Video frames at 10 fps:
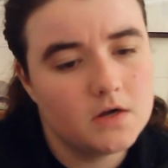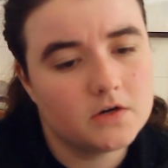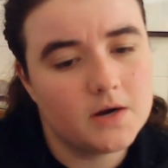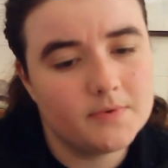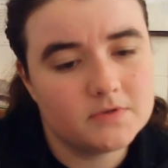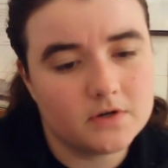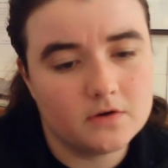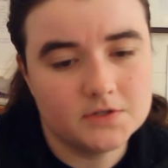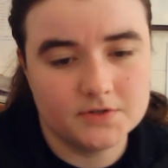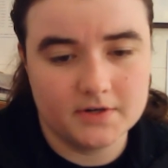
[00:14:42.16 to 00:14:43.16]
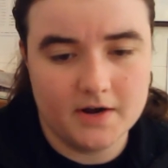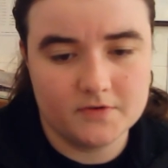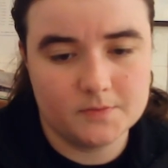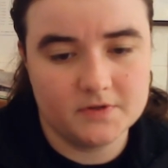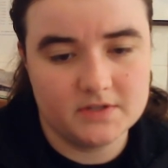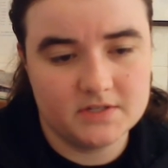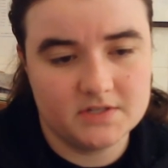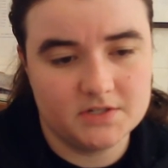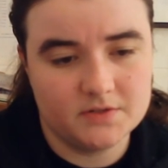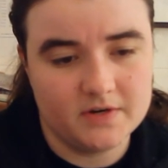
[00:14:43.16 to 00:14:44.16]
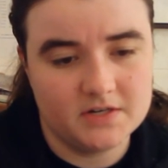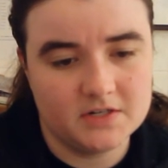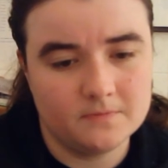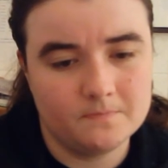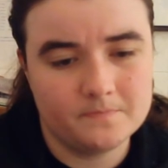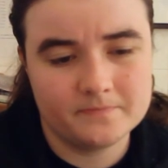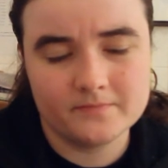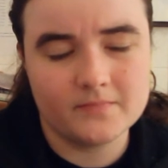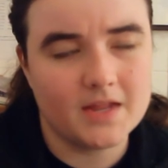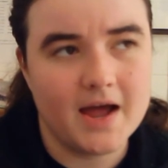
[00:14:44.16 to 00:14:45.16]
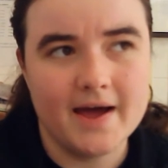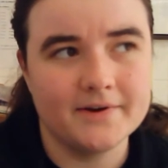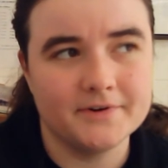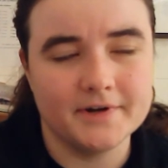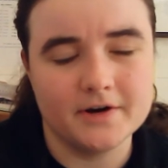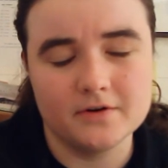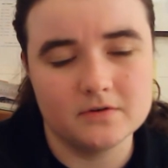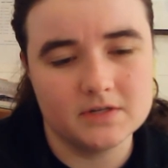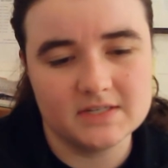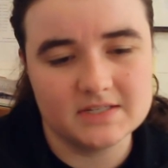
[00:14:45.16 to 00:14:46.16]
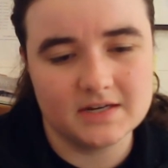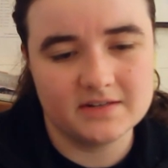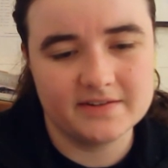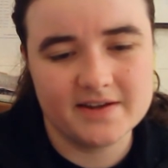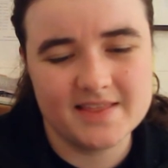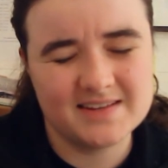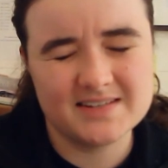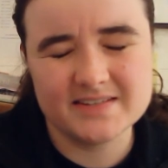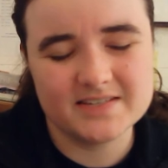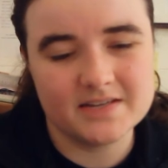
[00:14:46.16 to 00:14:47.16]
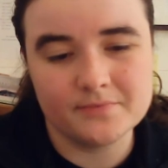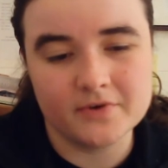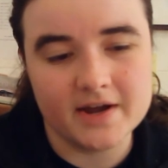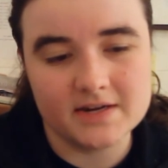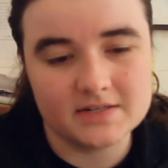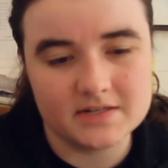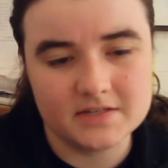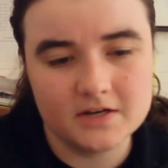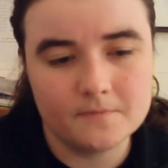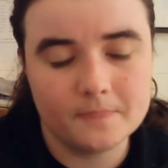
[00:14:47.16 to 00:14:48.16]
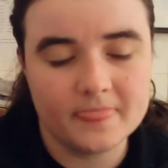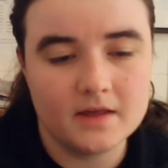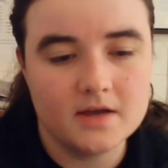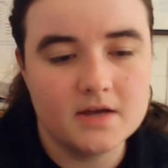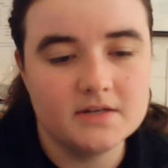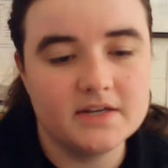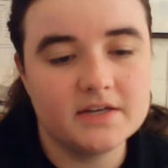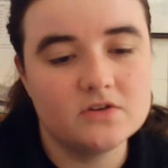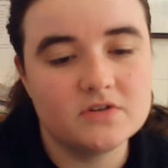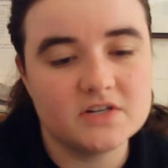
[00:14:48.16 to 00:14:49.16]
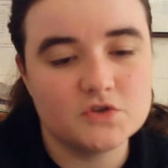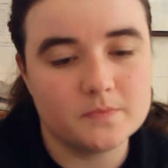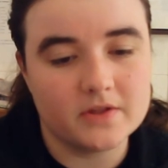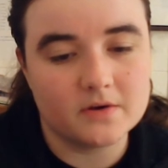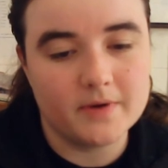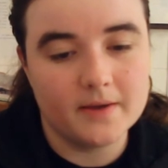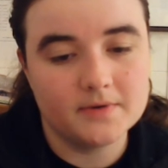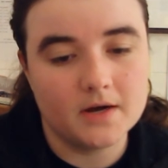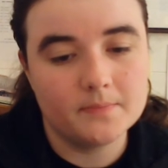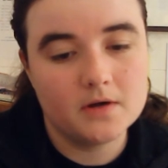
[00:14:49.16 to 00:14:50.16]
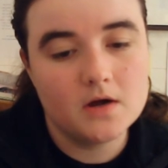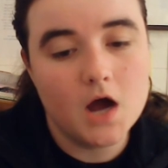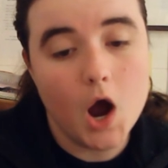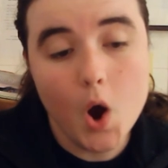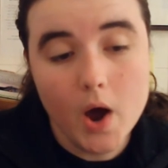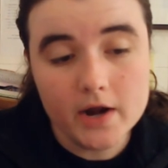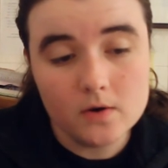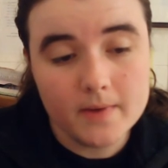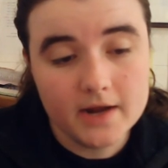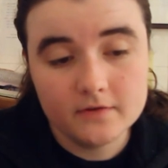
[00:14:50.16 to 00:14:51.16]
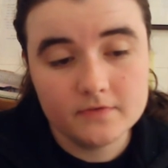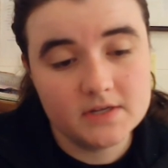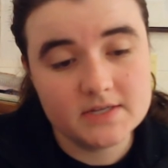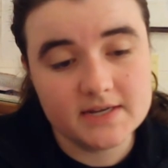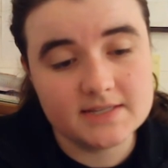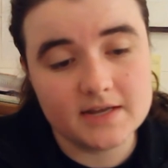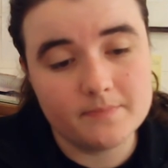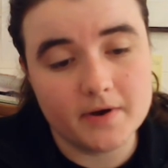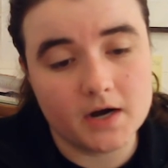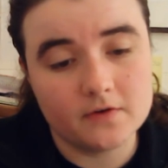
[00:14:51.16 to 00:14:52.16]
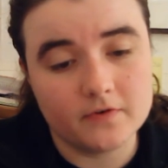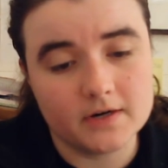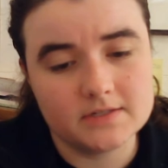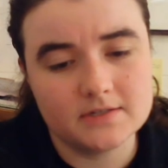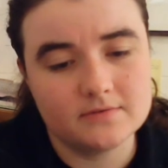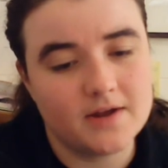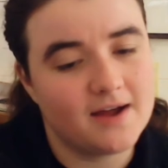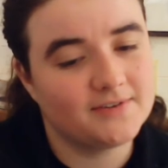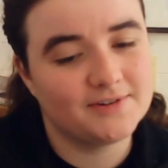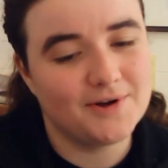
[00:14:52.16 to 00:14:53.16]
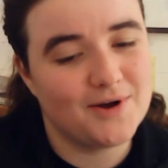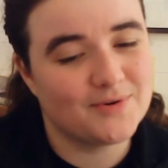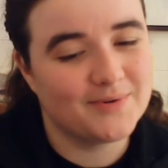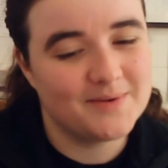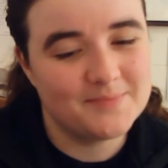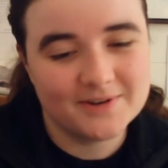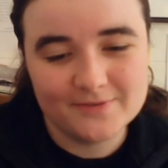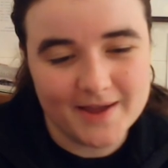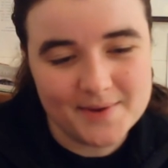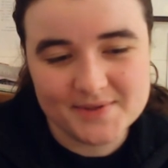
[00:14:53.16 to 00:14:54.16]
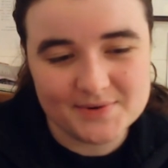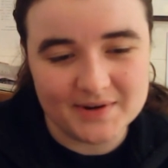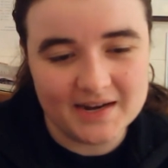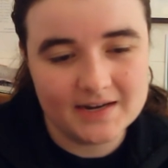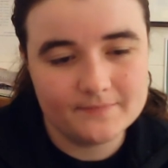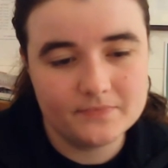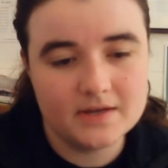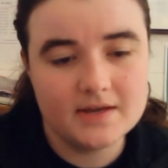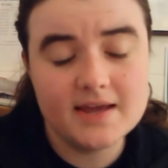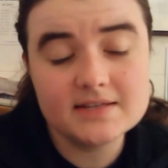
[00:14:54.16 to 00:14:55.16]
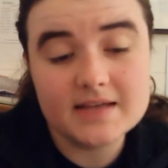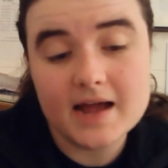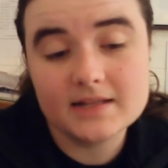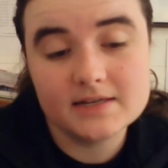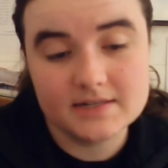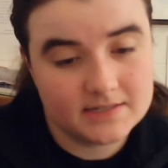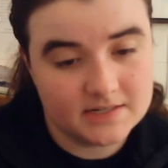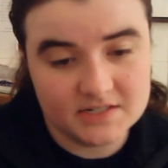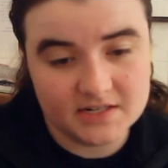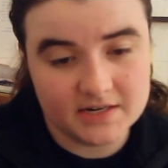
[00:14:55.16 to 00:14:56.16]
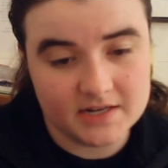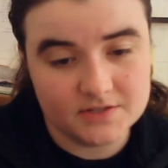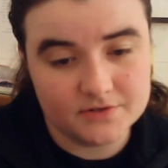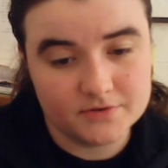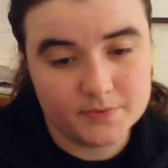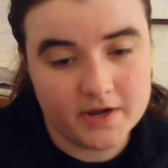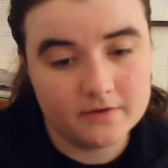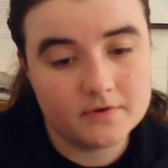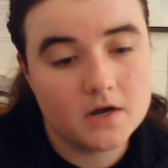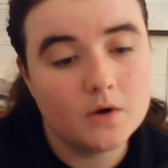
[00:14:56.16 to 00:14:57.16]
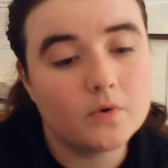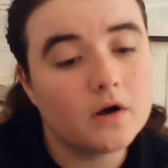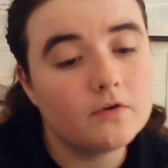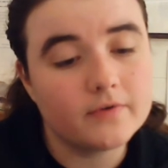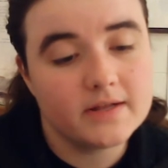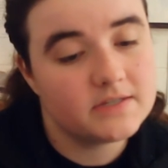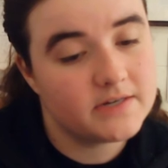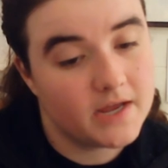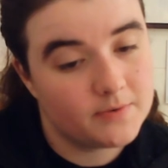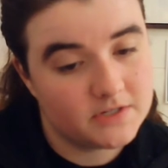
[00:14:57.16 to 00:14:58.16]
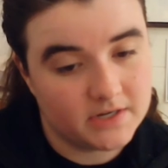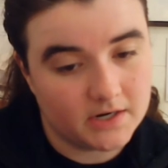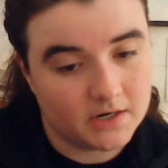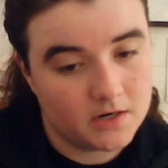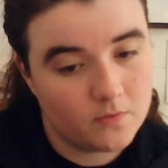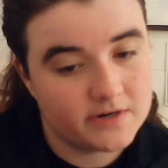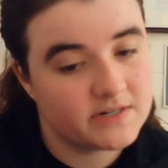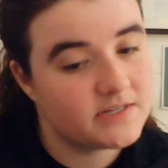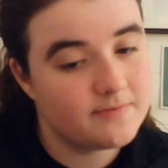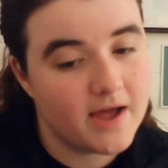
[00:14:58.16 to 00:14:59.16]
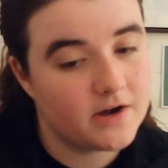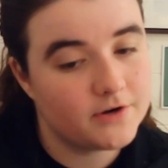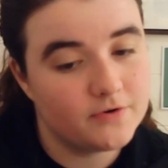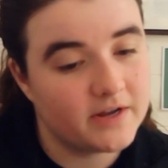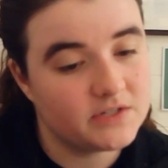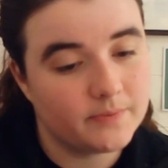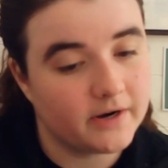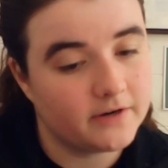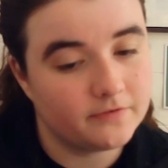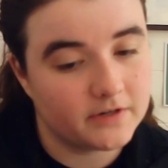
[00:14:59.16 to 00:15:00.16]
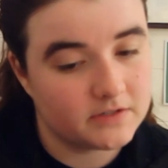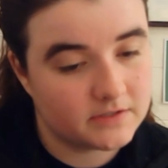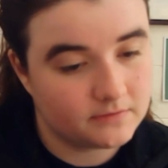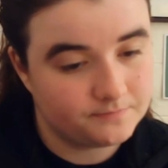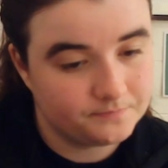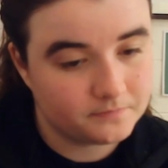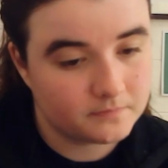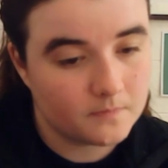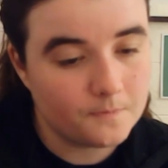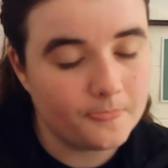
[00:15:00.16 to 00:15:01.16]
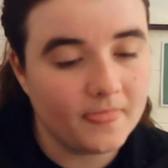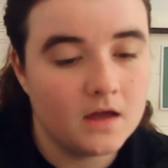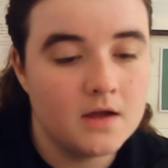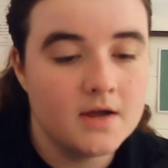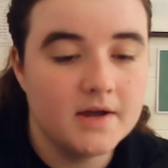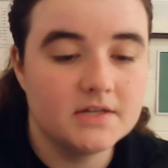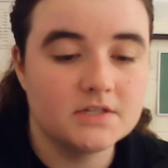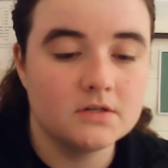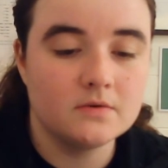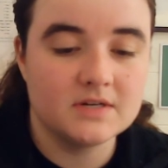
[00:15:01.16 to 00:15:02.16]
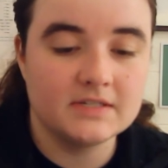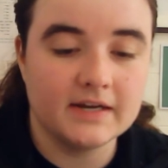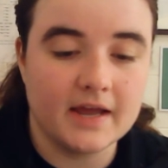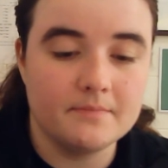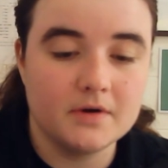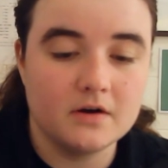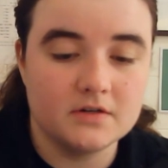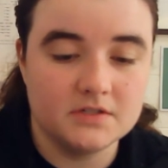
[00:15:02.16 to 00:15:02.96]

Grandpa was also uncomfortable with the situation. "I don't know," he said. "That doesn't seem right, does it?" Ding Yujin's mother piped up. "Oh, I don't mind if these kids get buried first. After all, we're one big family, right?" "Exactly," said Jia Genzu's wife. We're all friends and neighbors here. What does it matter who gets buried first? And so it was that Gembo and